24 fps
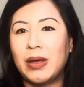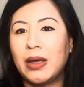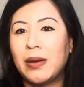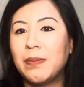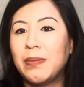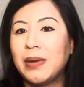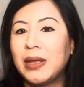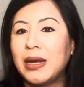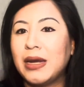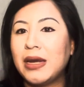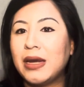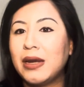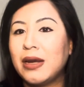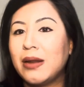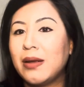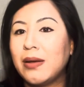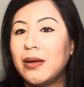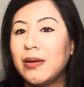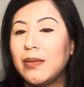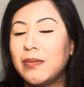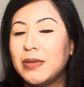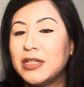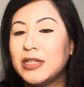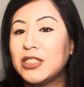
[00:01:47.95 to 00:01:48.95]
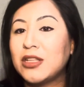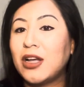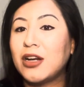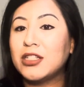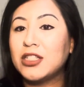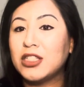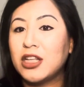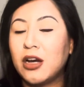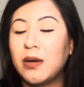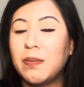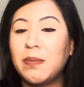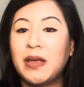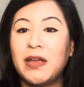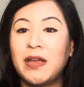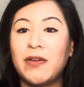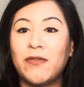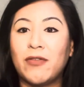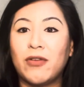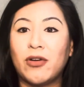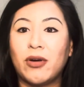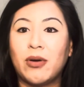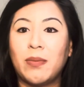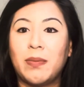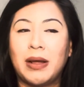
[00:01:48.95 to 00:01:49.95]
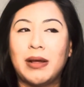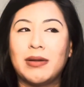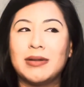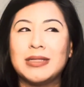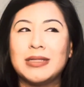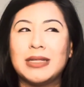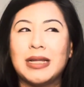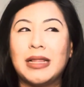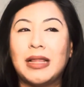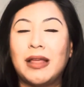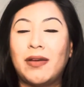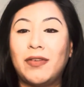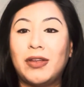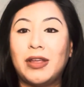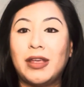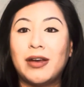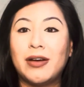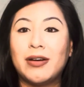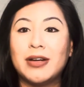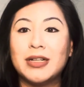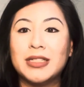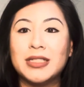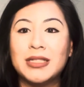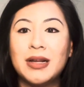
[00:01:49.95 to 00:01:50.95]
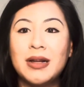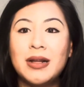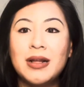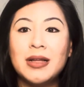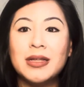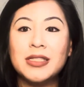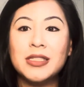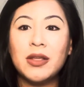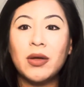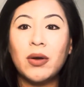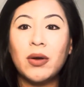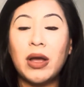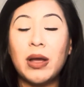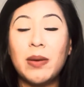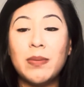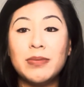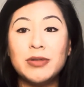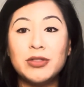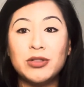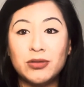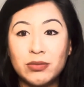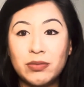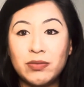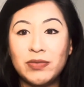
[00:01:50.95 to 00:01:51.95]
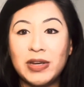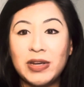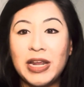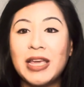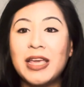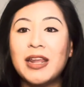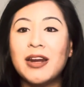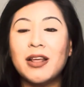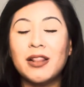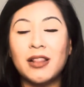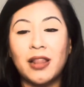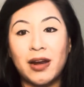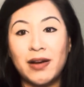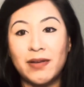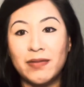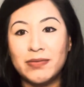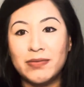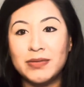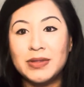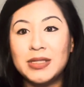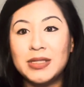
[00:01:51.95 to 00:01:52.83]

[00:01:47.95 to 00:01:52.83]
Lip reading: been in massage therapy for about 11 years. So I'm taking a lot of